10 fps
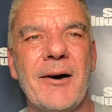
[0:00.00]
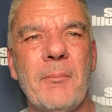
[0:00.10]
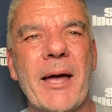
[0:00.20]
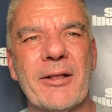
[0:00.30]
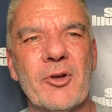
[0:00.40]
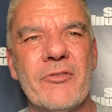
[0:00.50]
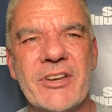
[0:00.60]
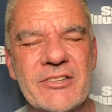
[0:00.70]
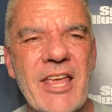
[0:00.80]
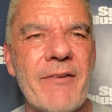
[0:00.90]
Michael
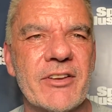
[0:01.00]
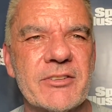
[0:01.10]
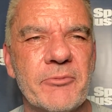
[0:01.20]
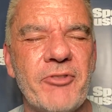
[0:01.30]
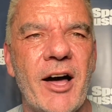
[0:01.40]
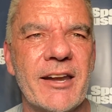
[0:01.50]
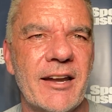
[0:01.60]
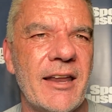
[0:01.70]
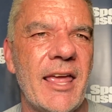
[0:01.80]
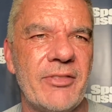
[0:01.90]
Irvin is having some
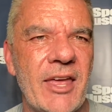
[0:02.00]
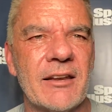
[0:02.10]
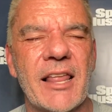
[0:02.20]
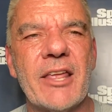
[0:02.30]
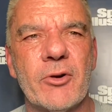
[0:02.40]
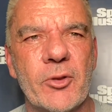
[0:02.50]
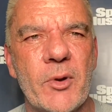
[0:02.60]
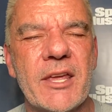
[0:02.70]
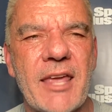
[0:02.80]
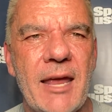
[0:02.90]
fun, and then later in the
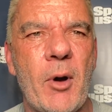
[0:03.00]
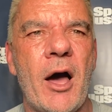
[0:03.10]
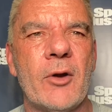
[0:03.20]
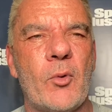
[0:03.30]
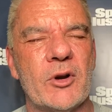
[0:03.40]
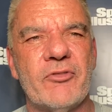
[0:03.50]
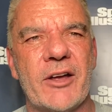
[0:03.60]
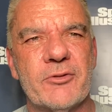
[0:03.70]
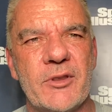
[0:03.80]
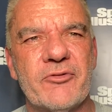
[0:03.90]
week came on
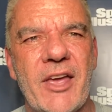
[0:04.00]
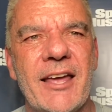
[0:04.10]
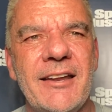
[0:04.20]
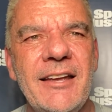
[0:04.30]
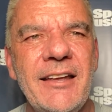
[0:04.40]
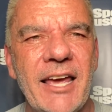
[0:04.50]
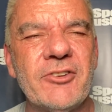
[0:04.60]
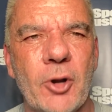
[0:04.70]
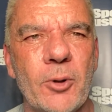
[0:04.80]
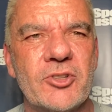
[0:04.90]
105.3 The Fan
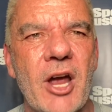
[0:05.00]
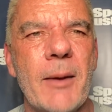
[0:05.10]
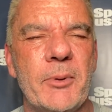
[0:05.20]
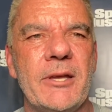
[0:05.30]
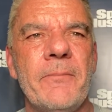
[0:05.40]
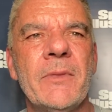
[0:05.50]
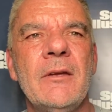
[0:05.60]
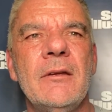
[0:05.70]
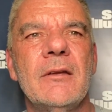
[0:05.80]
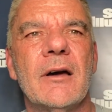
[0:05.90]
and told Choppy,
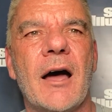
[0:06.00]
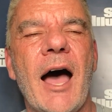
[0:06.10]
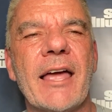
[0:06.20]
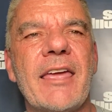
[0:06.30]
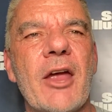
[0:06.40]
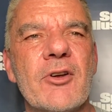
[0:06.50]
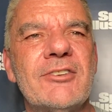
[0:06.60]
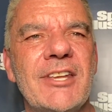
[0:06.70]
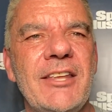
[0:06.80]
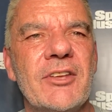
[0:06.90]
I
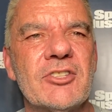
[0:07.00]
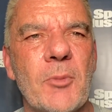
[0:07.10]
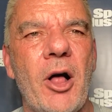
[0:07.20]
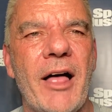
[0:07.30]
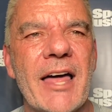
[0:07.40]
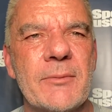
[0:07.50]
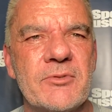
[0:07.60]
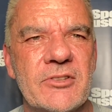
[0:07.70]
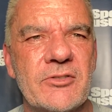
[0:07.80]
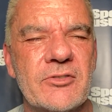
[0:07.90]
guarantee that Jamal
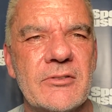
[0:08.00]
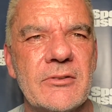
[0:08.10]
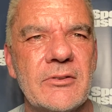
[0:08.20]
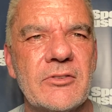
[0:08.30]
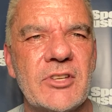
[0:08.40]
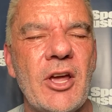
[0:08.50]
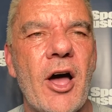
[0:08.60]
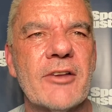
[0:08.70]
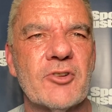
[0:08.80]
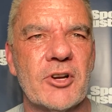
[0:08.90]
Adams'
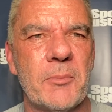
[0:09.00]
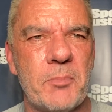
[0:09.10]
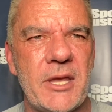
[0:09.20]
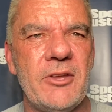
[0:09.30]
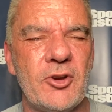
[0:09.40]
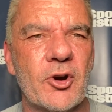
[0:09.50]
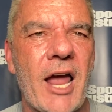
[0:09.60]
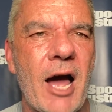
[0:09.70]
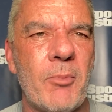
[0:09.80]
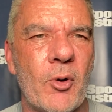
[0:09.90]
Seahawks are going to beat your
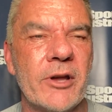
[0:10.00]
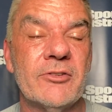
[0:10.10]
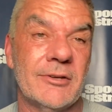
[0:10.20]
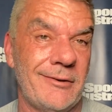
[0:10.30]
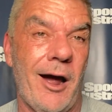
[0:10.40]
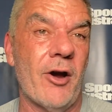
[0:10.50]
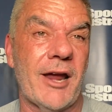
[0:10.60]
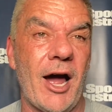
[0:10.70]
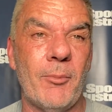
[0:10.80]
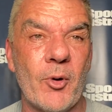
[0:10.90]
Cowboys, our
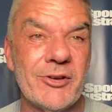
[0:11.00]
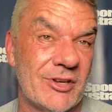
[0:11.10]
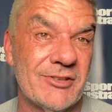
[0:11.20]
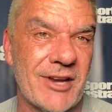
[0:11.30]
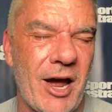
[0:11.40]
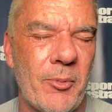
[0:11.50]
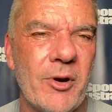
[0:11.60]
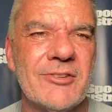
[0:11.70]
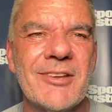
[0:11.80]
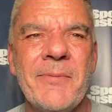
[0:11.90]
Cowboys, his
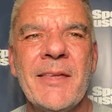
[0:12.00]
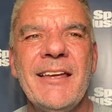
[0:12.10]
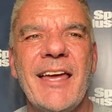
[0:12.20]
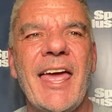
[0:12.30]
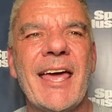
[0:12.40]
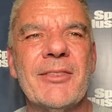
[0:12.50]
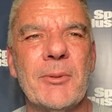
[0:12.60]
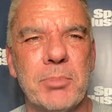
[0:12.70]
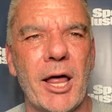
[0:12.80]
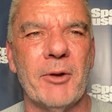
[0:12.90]
Cowboys, and
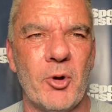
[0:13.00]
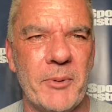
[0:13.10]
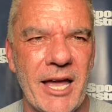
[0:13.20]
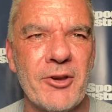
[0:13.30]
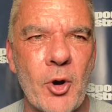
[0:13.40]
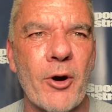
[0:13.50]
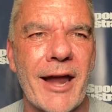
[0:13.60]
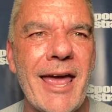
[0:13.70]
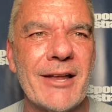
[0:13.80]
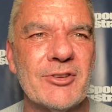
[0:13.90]
the blood will be on your
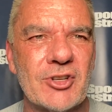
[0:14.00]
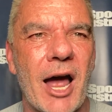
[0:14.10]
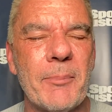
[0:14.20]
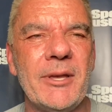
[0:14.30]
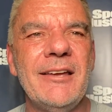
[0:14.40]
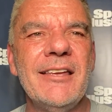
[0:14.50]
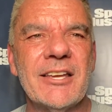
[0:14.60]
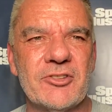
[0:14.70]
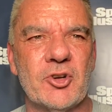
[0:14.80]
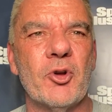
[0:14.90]
hands, Choppy,
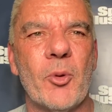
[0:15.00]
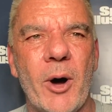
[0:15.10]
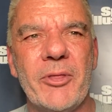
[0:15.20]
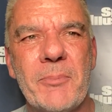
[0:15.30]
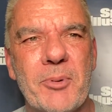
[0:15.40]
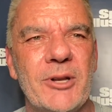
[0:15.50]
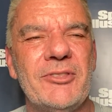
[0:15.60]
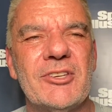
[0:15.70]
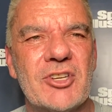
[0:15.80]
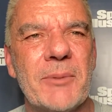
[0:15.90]
because you're the one that
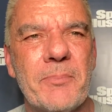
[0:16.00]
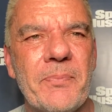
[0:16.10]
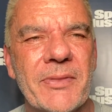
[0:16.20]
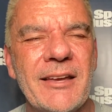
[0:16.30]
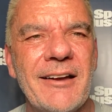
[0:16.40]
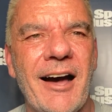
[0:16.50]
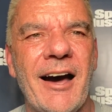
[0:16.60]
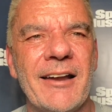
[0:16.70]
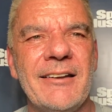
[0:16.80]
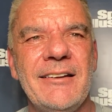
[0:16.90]
put the chip
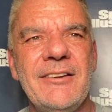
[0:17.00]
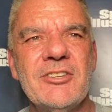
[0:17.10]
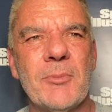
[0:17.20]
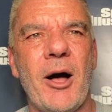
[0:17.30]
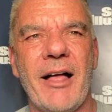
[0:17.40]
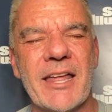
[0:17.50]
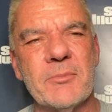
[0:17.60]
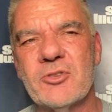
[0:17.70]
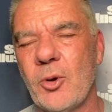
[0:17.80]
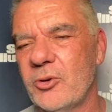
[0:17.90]
on Jamal
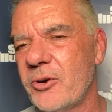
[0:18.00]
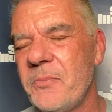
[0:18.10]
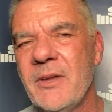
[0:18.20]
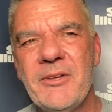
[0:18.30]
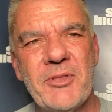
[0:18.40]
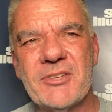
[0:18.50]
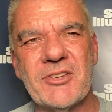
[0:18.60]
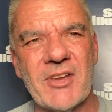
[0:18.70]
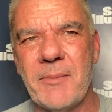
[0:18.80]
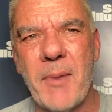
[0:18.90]
Adams' shoulder. This
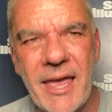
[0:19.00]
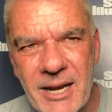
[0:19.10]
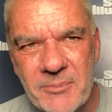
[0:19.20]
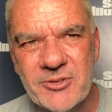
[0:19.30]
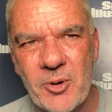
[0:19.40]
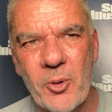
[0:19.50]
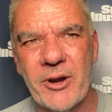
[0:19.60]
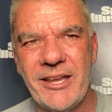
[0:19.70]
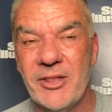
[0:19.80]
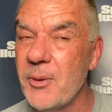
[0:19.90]
is a made-up
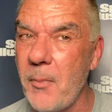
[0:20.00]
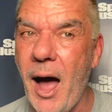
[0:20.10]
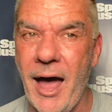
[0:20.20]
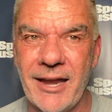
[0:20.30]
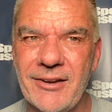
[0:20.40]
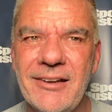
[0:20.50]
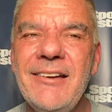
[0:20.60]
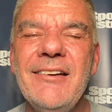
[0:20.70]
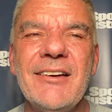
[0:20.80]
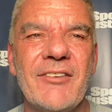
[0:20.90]
story in the mind
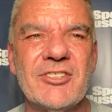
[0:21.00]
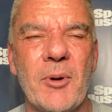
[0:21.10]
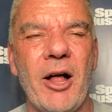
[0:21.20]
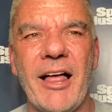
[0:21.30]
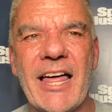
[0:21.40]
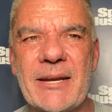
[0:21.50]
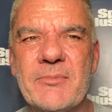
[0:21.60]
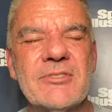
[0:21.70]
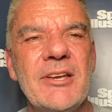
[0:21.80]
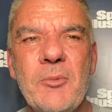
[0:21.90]
of Jamal
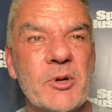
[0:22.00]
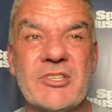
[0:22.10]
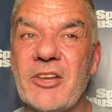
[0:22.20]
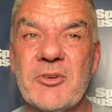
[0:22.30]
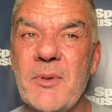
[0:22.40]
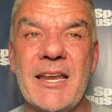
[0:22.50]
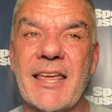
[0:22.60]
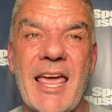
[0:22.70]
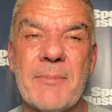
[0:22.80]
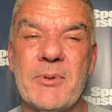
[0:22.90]
Adams, which doesn't mean
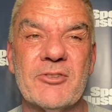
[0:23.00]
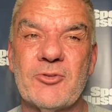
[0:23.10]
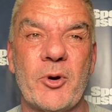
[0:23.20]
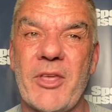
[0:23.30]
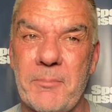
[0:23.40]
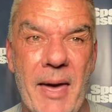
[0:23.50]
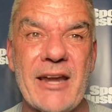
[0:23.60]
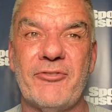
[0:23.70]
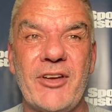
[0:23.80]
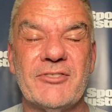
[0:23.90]
it can't be a story that
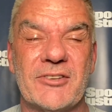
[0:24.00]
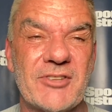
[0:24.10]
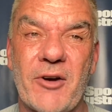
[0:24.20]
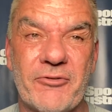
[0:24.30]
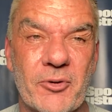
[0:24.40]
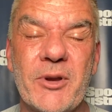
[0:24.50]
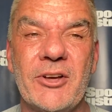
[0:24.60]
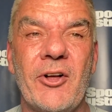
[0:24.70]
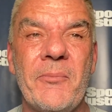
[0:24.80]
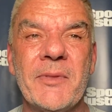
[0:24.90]
manifests itself for
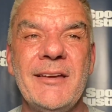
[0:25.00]
real